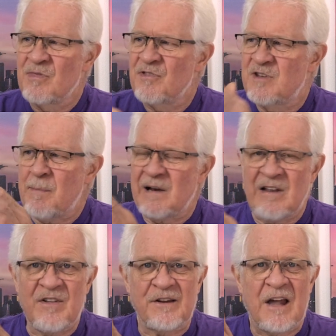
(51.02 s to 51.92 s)

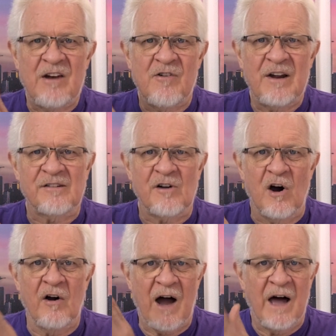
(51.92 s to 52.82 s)
Typically, these headrests
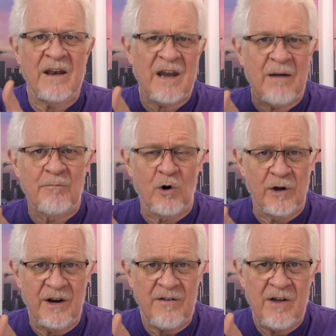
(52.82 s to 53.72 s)
are
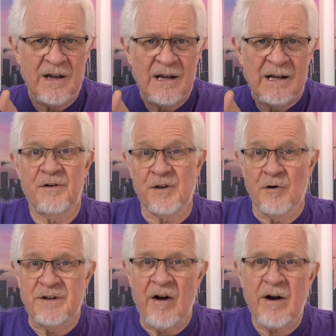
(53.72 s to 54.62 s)
unembroidered.
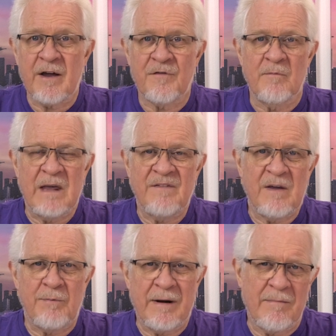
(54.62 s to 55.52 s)
So Derek from
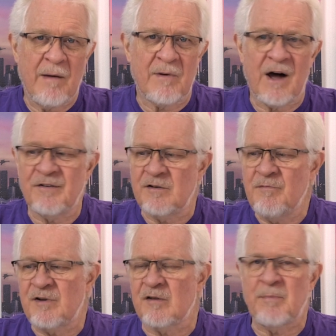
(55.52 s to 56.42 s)
EV Premium
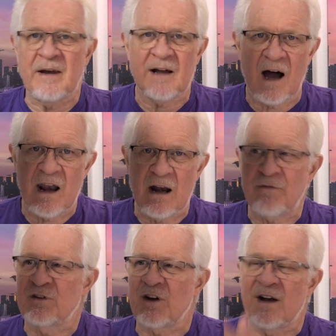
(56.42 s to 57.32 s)
Customs has been kind
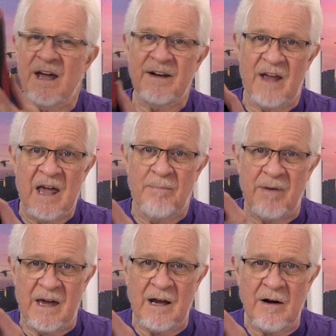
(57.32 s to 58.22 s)
enough to donate a
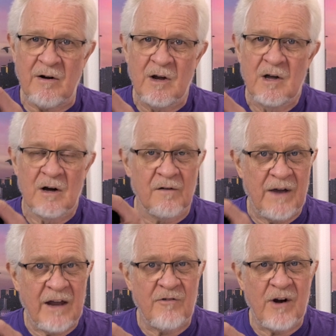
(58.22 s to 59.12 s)
pair of
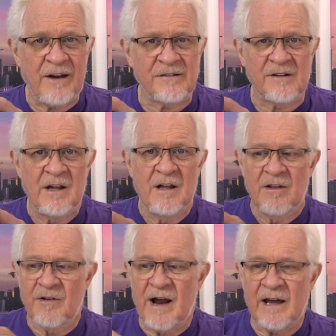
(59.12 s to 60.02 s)
headrests
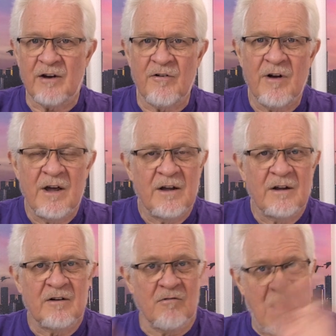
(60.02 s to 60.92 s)
that I can
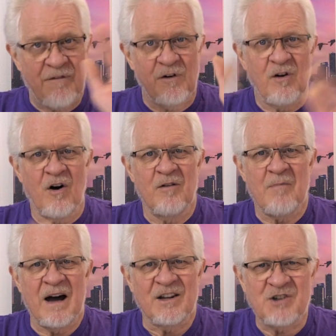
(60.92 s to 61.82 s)
raffle on
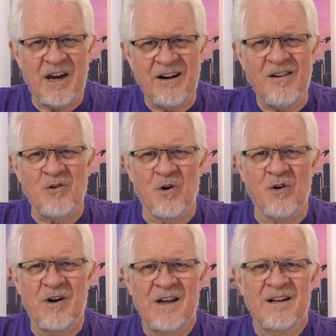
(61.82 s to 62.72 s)
my channel,
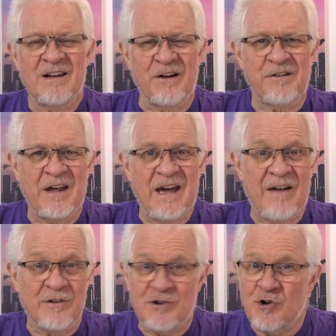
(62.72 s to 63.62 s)
or let's say
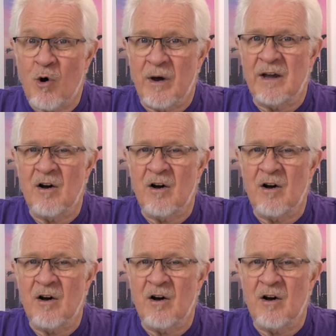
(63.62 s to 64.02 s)
have a drawing